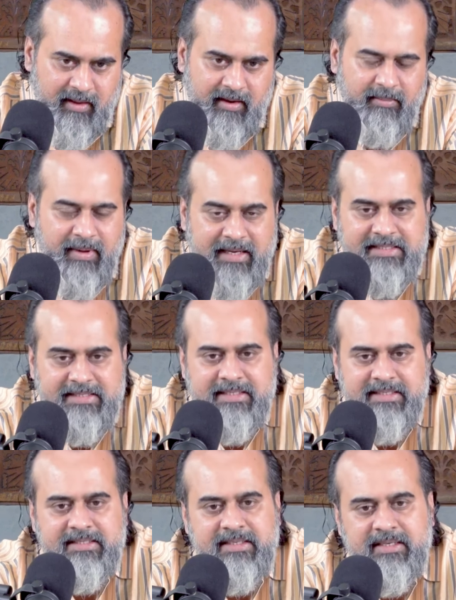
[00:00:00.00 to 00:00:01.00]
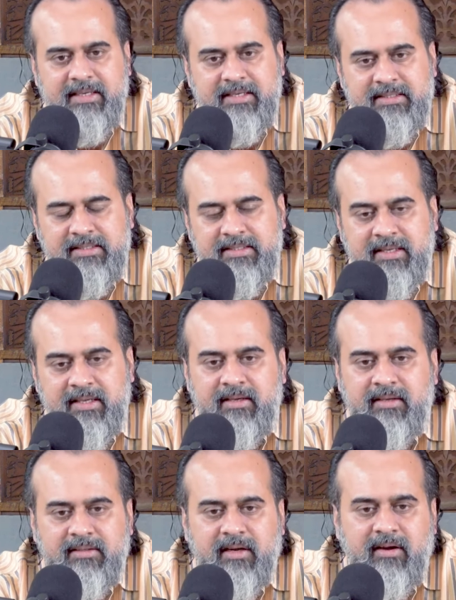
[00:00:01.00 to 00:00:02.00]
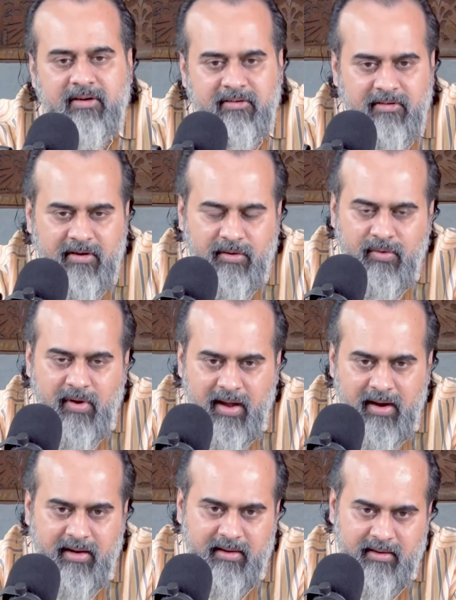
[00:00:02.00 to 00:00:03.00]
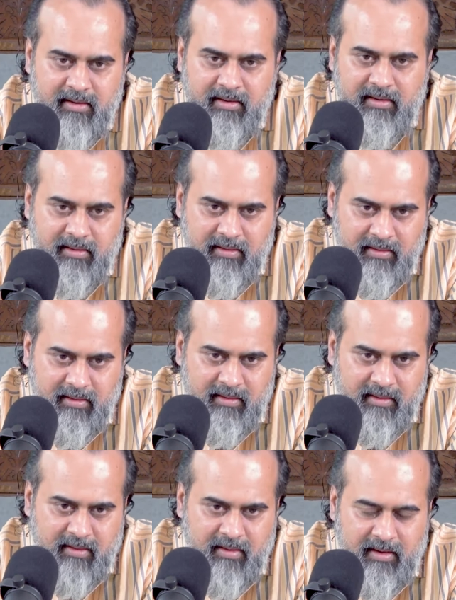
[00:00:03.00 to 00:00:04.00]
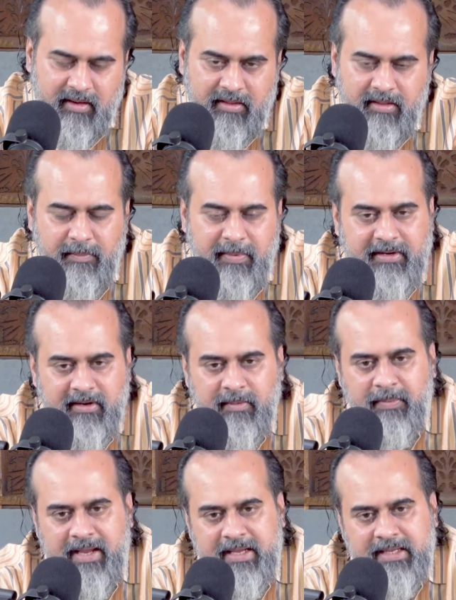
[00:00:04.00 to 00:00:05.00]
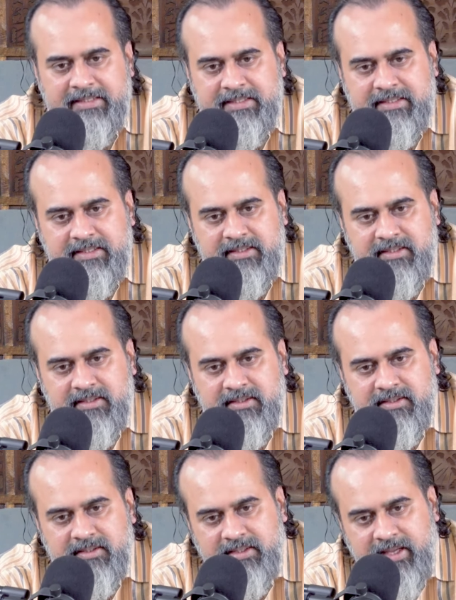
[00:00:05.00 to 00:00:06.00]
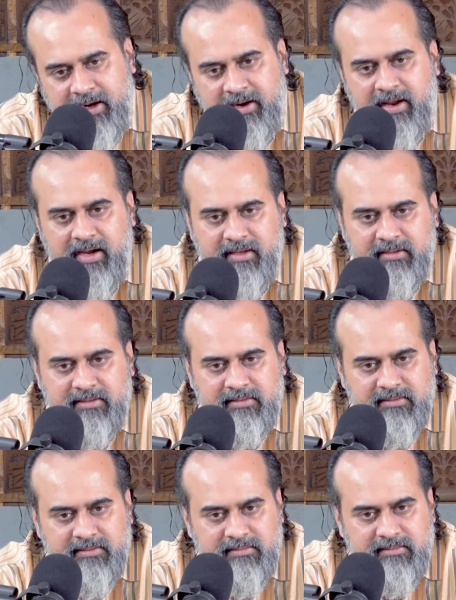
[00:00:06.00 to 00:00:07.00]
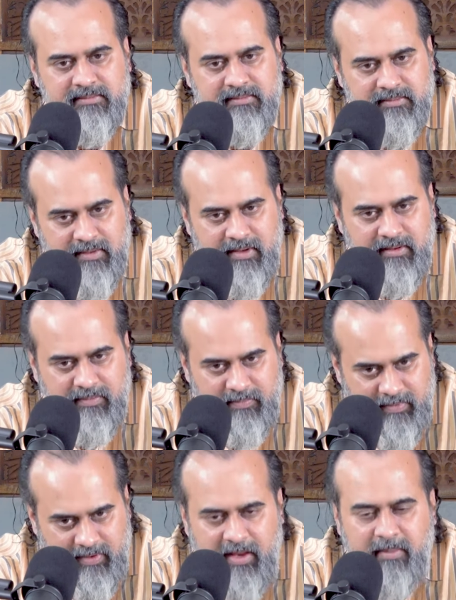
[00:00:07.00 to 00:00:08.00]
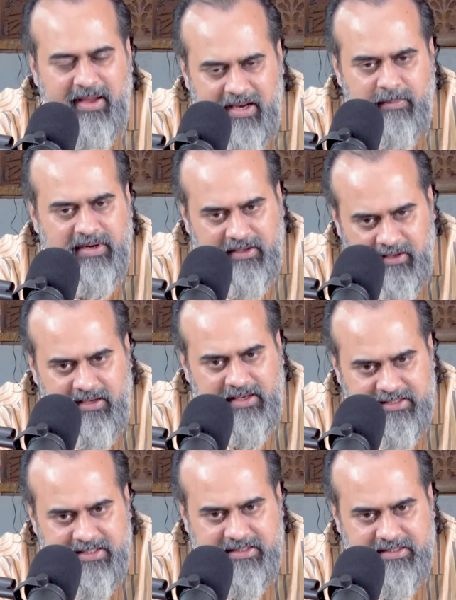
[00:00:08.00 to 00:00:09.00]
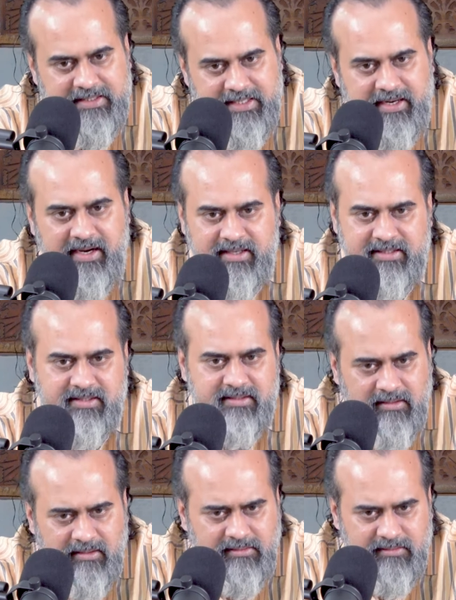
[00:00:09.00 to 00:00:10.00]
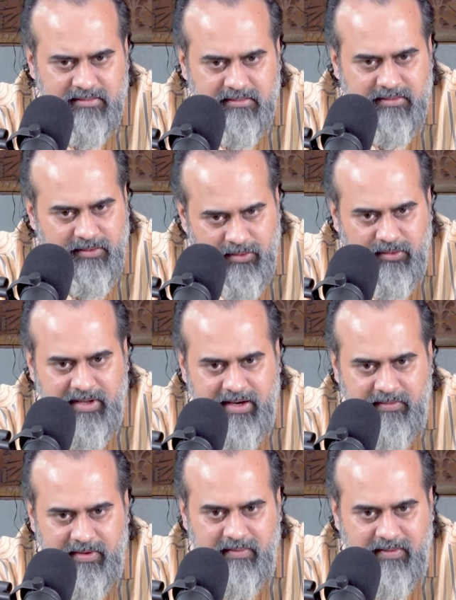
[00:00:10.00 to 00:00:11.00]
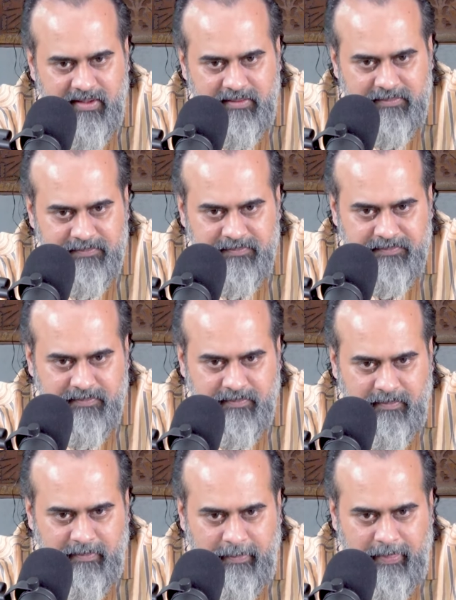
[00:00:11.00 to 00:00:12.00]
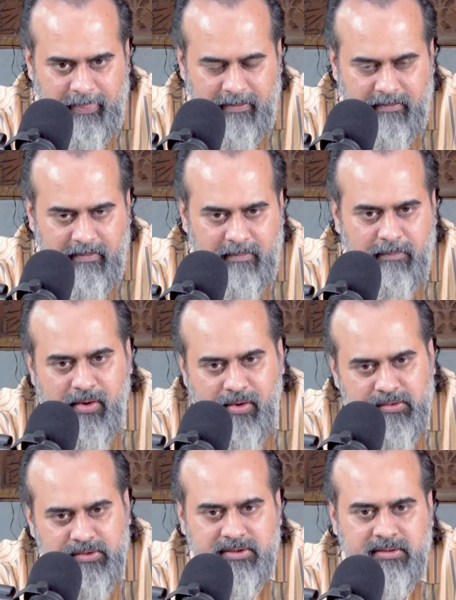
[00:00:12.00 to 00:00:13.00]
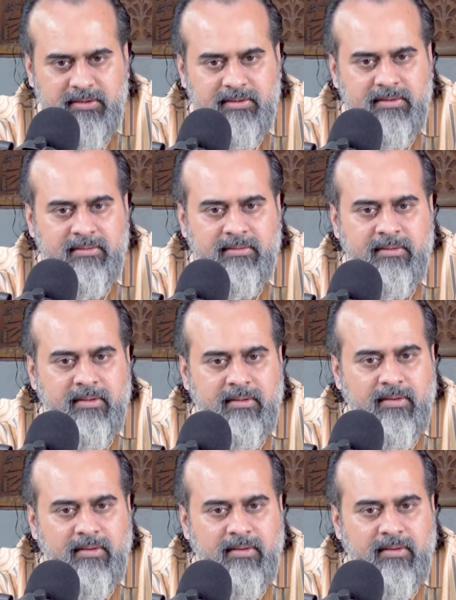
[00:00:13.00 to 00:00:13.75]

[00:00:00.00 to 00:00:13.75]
In many senses, the country you are in is a better place than India. In many material senses at least. No? You know that very well. Pollution,